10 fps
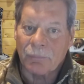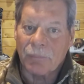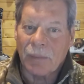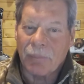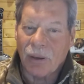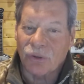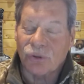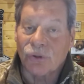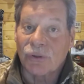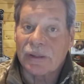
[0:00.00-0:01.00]
about
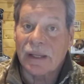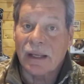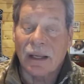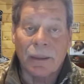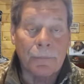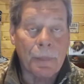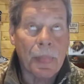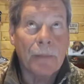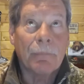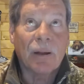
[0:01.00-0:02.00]
early
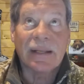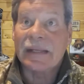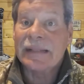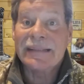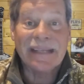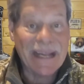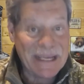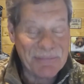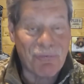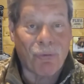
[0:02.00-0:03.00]
about
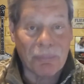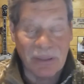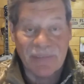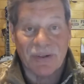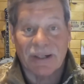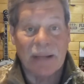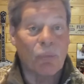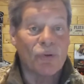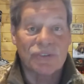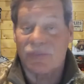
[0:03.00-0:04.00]
1984, believe it or not.
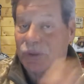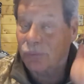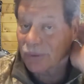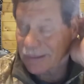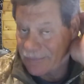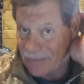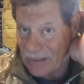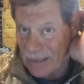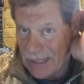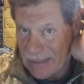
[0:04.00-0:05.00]
Most of you weren't
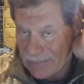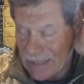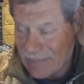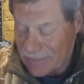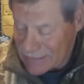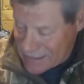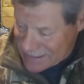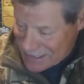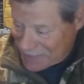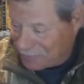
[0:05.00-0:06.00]
even live at
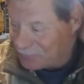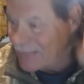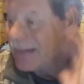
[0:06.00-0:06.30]
that time.